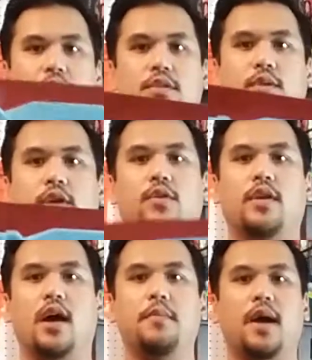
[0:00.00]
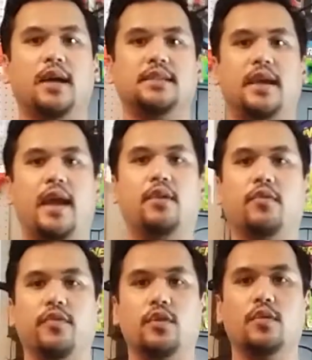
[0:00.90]
is we're going to do an unboxing and
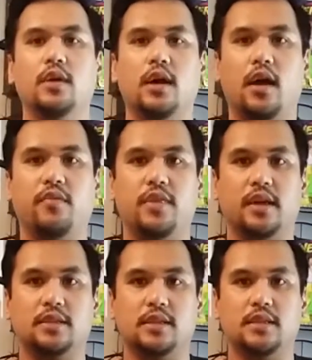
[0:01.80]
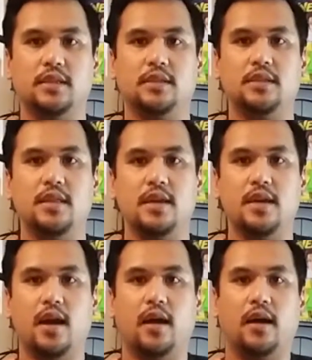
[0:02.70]
review of this. This is
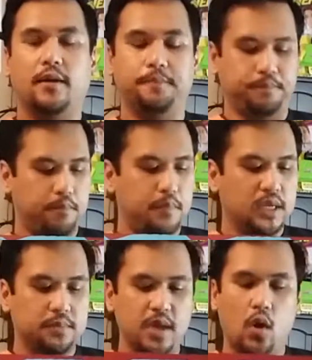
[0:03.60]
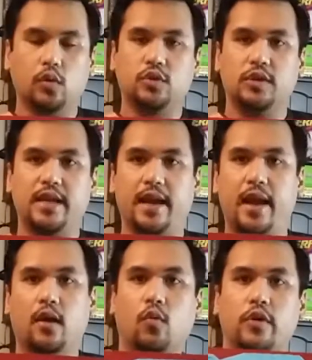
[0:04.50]
the Buzz Bee Ultra-Tek
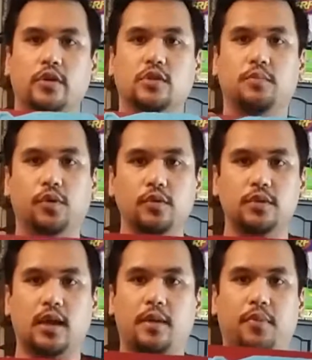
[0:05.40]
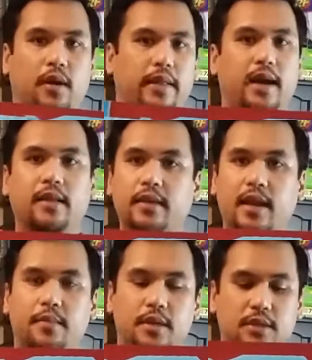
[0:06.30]
Air Warriors Brute. I probably got the
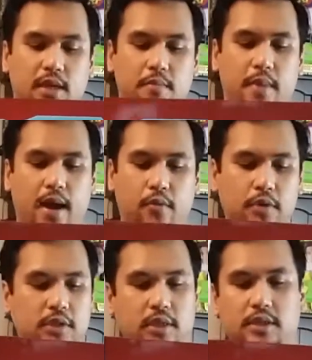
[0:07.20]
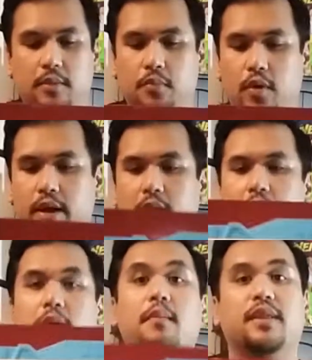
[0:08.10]
naming scheme backwards at some point,
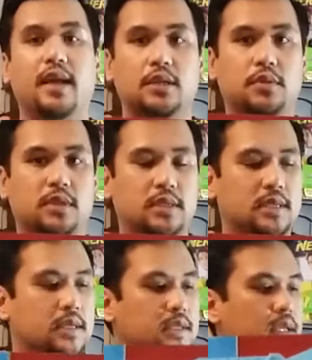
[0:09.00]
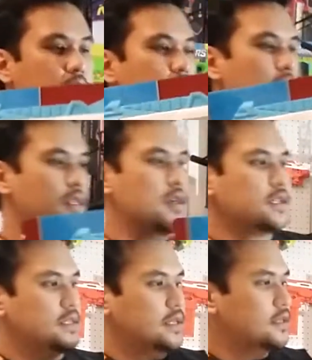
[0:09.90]
but that's what this is.
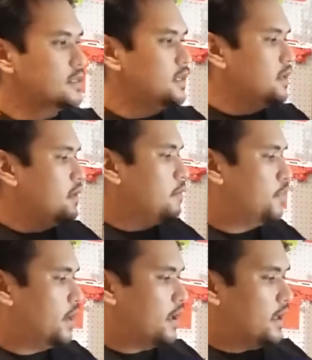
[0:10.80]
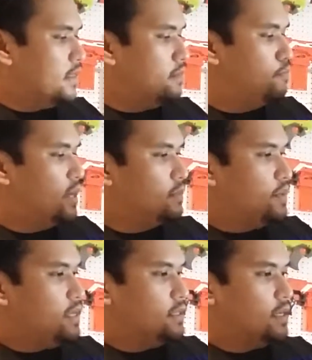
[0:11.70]
This is in Buzz
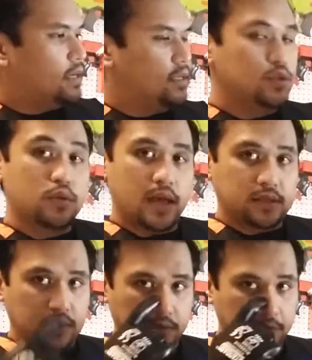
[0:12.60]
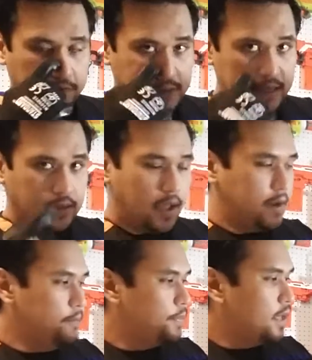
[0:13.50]
Bee's 2015 line,